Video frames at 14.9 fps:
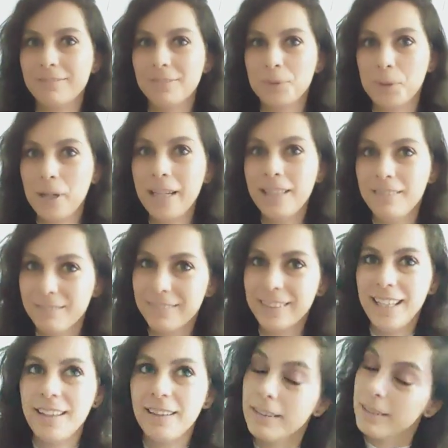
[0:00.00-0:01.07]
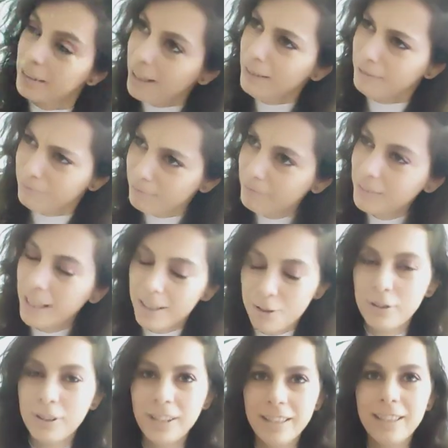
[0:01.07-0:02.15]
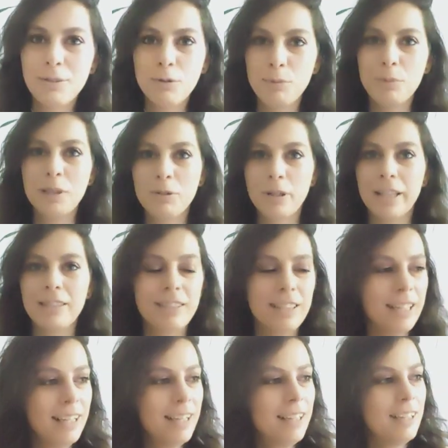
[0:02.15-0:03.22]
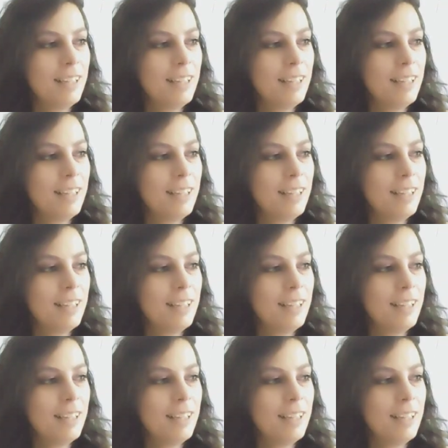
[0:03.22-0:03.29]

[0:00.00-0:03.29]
All right, that would be great